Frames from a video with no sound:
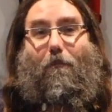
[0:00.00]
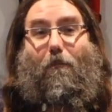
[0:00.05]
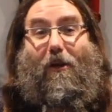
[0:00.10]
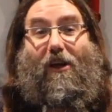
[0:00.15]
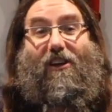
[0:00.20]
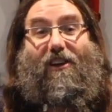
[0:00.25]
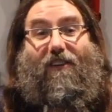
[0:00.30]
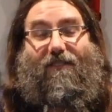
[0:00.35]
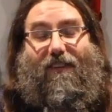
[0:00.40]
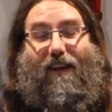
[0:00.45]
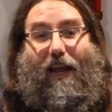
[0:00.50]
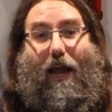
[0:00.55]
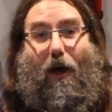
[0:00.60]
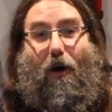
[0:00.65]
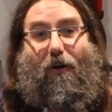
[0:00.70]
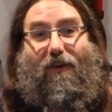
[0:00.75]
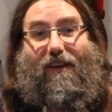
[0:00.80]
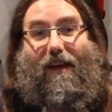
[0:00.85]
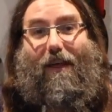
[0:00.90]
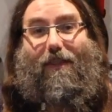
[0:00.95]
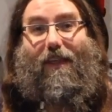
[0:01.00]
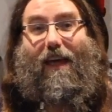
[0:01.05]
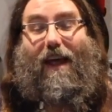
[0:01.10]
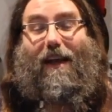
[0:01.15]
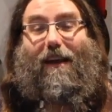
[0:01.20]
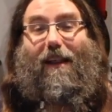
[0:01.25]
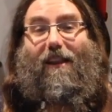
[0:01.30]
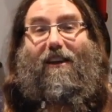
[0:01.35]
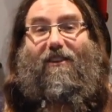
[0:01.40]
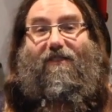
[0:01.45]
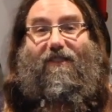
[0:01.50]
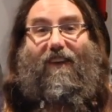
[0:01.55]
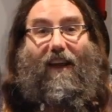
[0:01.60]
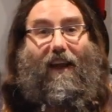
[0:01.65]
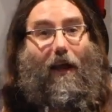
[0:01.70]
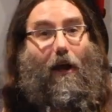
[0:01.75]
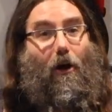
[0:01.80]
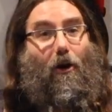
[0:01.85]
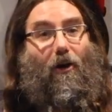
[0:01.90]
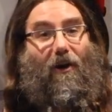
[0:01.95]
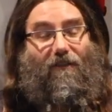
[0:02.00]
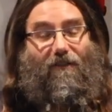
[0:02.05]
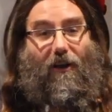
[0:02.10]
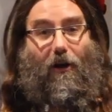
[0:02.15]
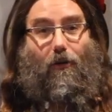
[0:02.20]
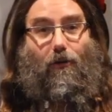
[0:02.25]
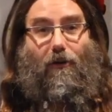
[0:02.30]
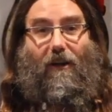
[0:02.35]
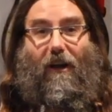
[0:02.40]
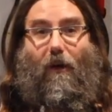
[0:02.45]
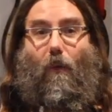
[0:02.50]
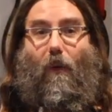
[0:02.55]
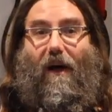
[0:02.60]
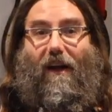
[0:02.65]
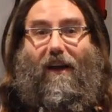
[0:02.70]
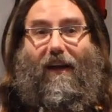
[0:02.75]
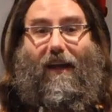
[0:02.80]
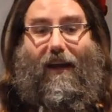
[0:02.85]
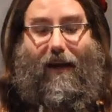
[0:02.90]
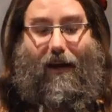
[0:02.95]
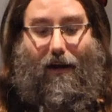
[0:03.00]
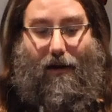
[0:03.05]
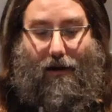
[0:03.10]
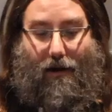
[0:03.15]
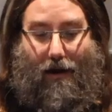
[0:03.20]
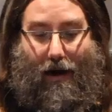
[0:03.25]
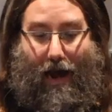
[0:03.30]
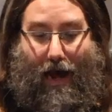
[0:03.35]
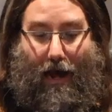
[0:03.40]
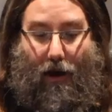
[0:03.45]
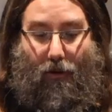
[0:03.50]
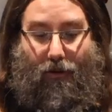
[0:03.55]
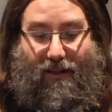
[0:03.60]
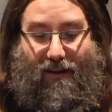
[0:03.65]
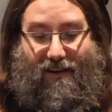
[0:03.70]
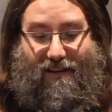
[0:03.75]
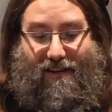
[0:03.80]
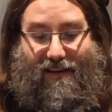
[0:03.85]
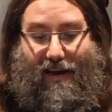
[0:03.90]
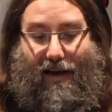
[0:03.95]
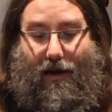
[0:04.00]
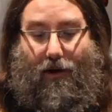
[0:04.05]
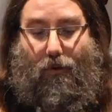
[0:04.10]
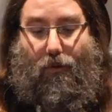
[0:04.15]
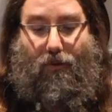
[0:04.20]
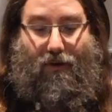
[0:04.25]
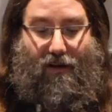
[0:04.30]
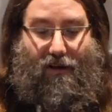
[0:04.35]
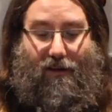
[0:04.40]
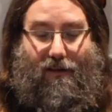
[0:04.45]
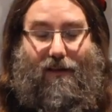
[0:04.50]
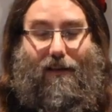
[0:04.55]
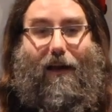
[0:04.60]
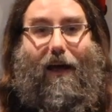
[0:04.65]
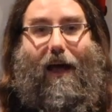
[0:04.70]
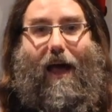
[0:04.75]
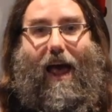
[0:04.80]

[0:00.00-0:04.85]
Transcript: music videos at the end of this video if you really want to hear how this sounds